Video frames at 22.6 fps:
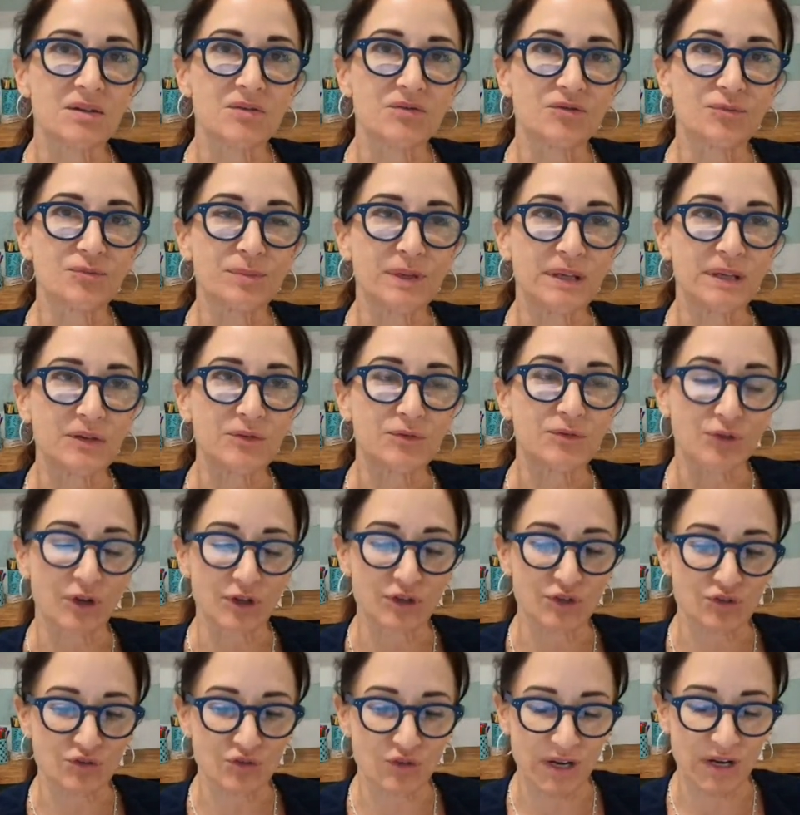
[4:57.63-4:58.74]
being
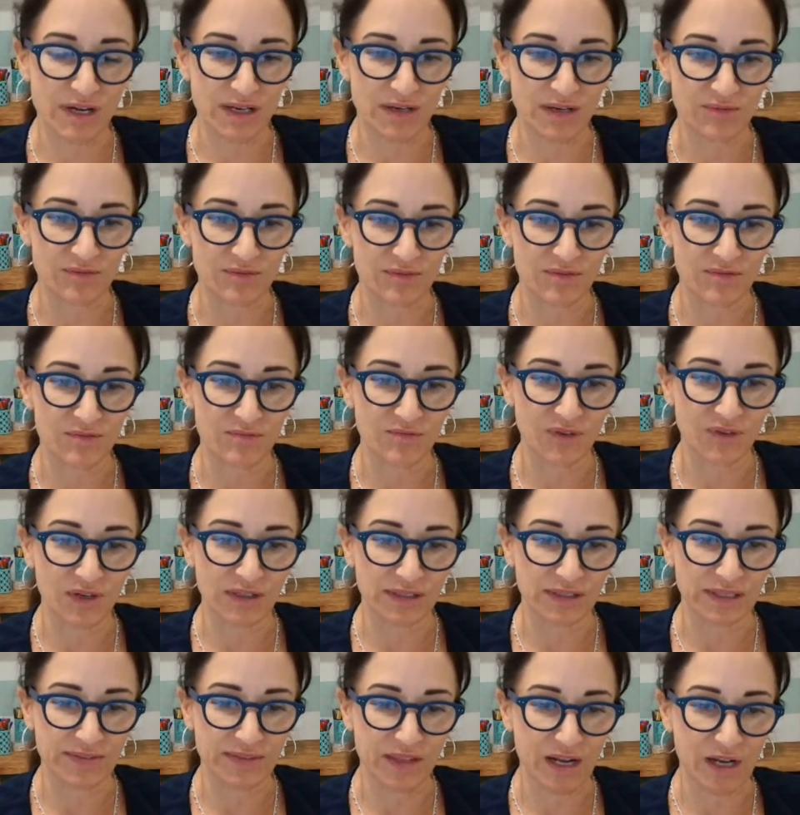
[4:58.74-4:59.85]
frustrated,
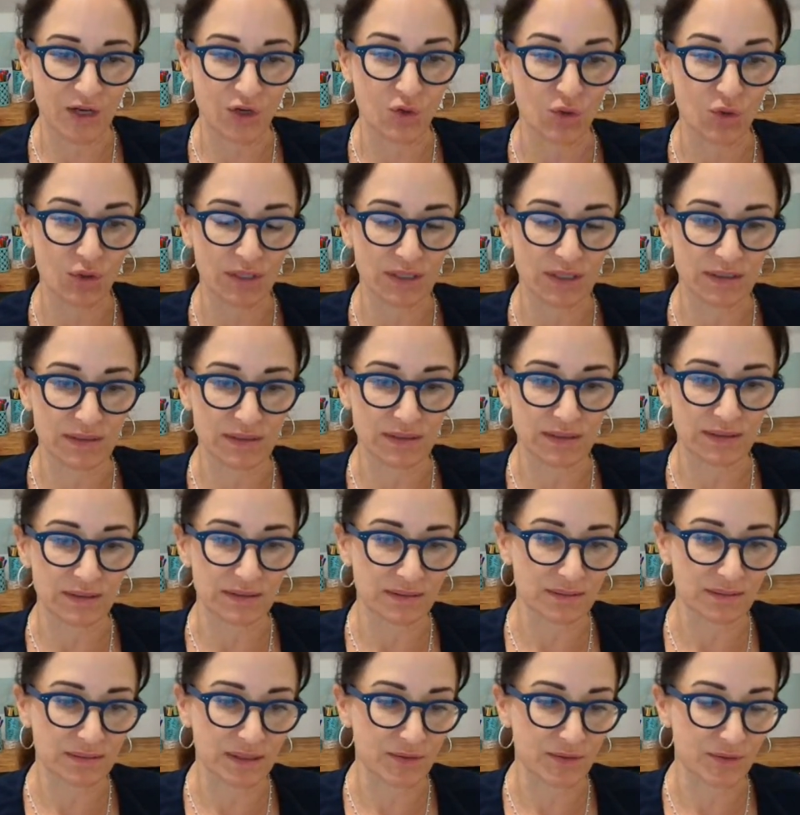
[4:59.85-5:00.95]
feeling that I couldn't
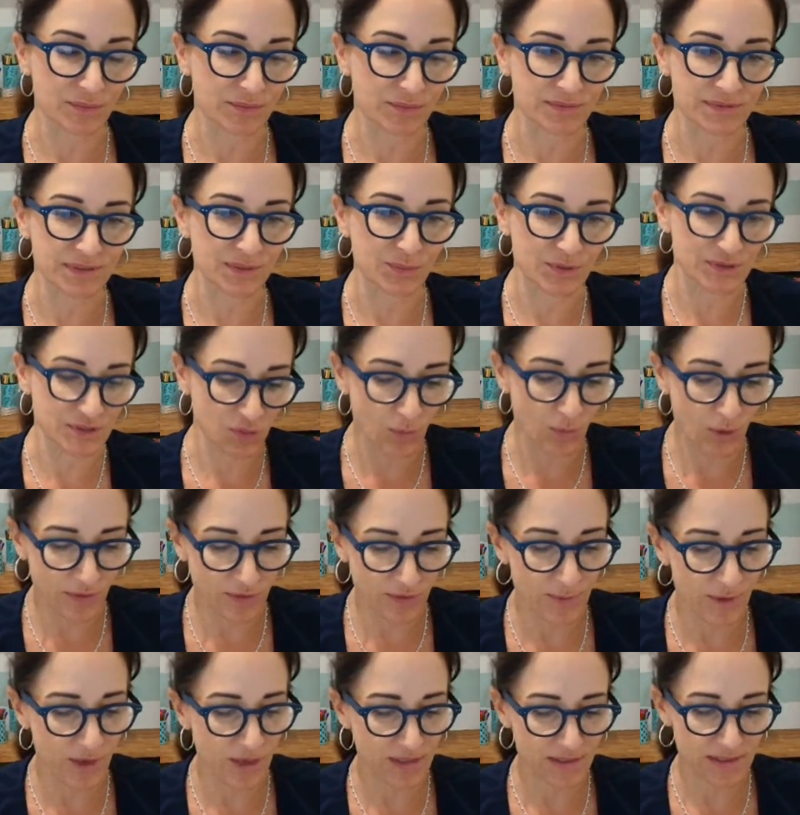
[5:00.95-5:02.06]
either wasn't aware of the
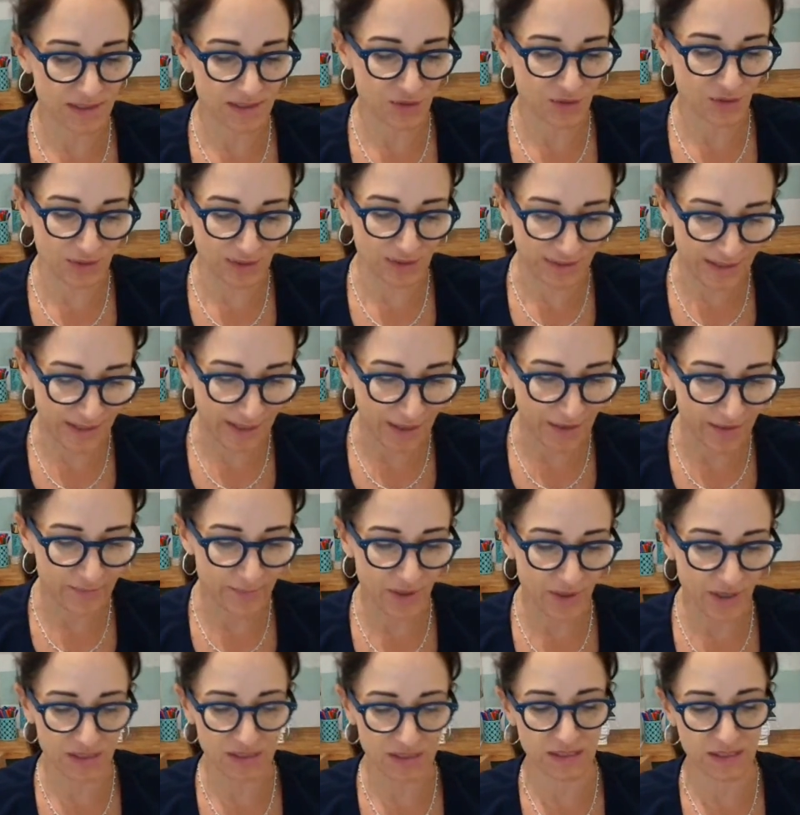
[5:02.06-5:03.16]
boxes, couldn't get out of the
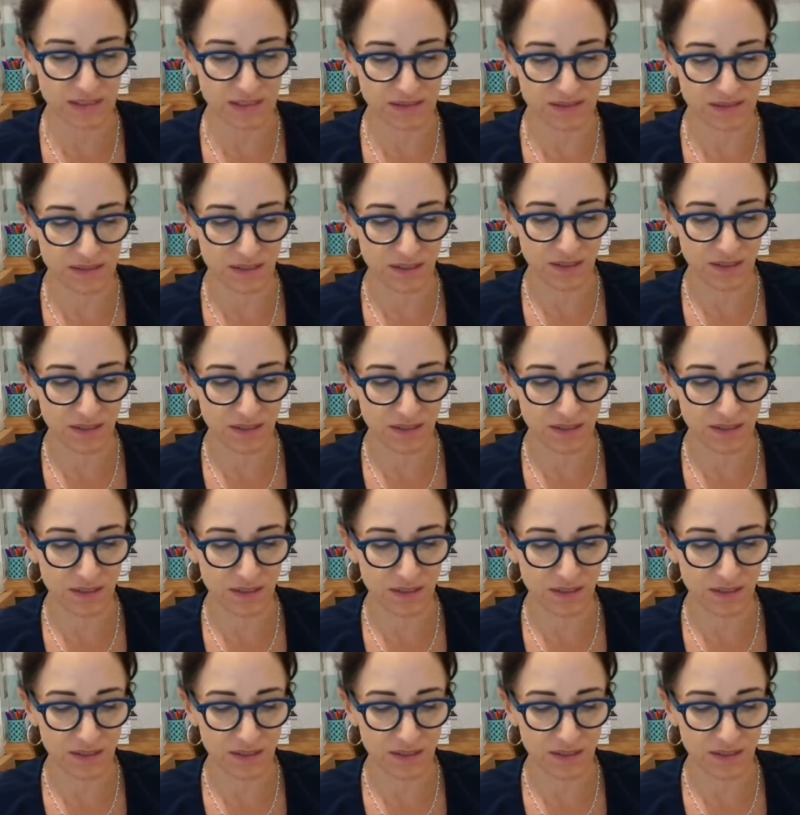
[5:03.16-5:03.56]
boxes,